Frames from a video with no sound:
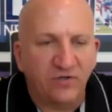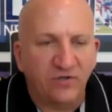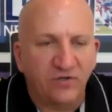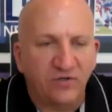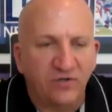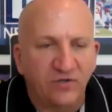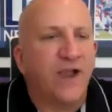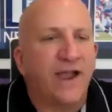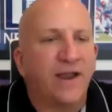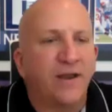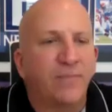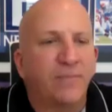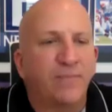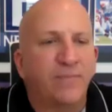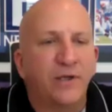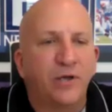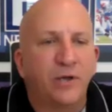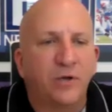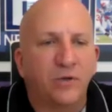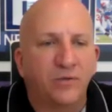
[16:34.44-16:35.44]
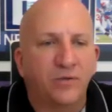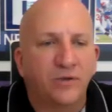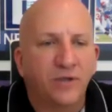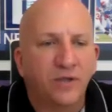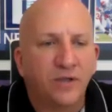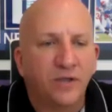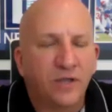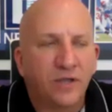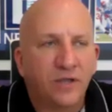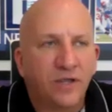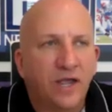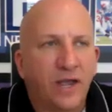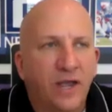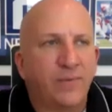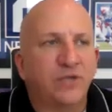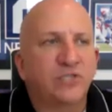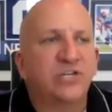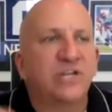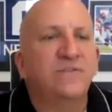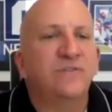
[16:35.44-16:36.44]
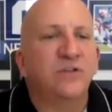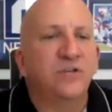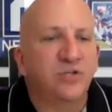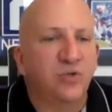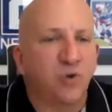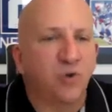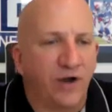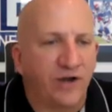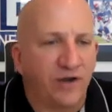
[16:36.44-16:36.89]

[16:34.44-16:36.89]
Then you've got to build how much inventory